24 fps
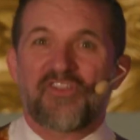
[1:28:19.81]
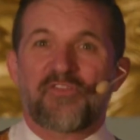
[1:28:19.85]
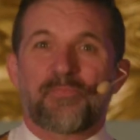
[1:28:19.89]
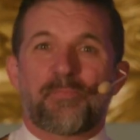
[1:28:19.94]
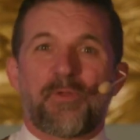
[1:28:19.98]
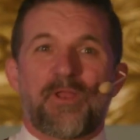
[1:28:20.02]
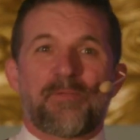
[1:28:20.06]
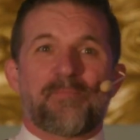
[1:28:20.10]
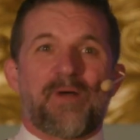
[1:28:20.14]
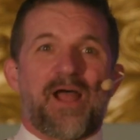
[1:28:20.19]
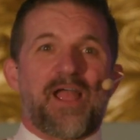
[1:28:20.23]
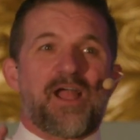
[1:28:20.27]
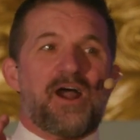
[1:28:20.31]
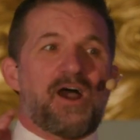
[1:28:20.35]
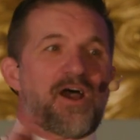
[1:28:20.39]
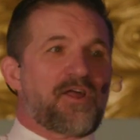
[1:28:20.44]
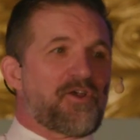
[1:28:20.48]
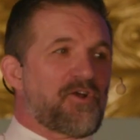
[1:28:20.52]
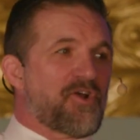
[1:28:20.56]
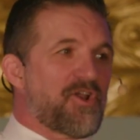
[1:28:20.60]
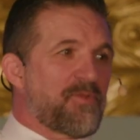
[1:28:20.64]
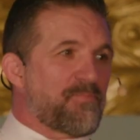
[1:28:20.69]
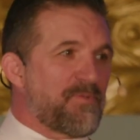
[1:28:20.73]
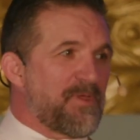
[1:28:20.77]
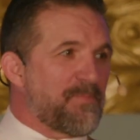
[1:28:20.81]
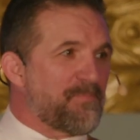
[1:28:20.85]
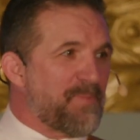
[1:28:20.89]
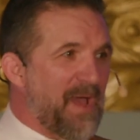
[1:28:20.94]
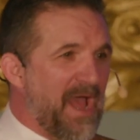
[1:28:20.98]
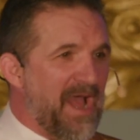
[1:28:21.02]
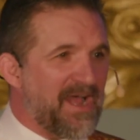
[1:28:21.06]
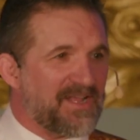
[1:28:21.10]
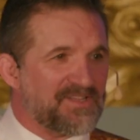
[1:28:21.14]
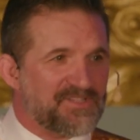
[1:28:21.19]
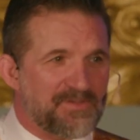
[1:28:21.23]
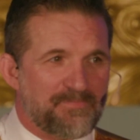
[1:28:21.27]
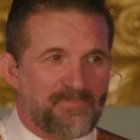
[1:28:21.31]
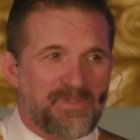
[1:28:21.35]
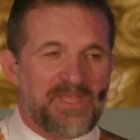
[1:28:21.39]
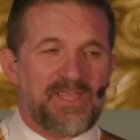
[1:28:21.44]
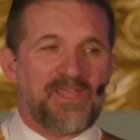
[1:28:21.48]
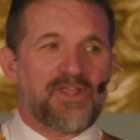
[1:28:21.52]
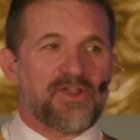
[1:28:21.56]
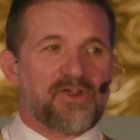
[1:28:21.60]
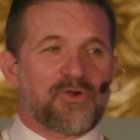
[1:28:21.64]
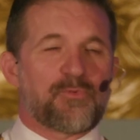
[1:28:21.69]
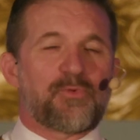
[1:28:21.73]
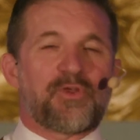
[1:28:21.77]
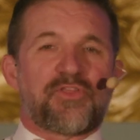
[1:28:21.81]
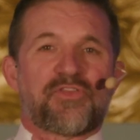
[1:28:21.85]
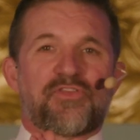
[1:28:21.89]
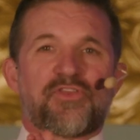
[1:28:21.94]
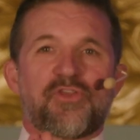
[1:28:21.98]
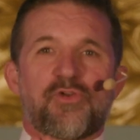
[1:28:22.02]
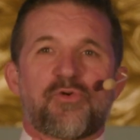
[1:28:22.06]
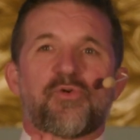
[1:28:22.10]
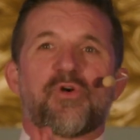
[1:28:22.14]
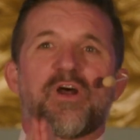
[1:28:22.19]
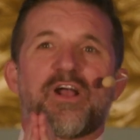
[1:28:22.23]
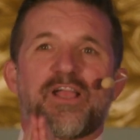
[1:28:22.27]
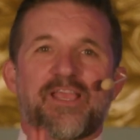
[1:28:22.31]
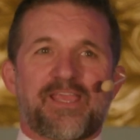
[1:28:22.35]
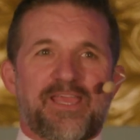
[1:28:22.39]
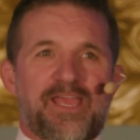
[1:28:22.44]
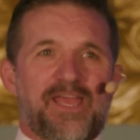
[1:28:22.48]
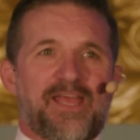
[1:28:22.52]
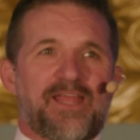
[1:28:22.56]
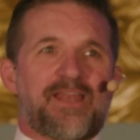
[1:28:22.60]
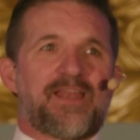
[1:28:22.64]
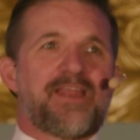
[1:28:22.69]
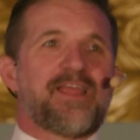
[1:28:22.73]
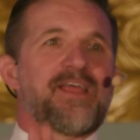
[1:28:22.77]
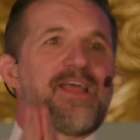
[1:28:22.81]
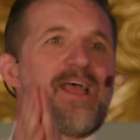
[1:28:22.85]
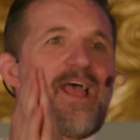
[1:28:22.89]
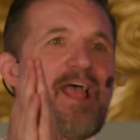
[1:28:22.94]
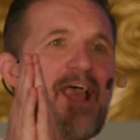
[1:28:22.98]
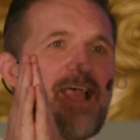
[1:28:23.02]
It's been my honor to be back to be here with you again.